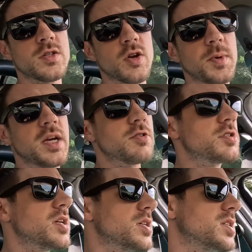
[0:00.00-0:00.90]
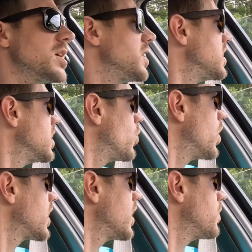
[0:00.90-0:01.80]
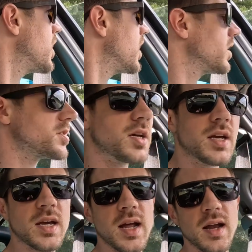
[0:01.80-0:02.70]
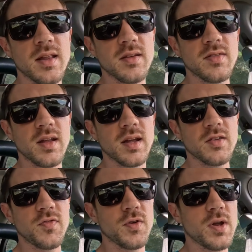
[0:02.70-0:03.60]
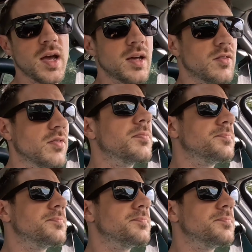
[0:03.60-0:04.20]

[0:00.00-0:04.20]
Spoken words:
So it'll be interesting to see what kind of mileage I get out of this in the next few days.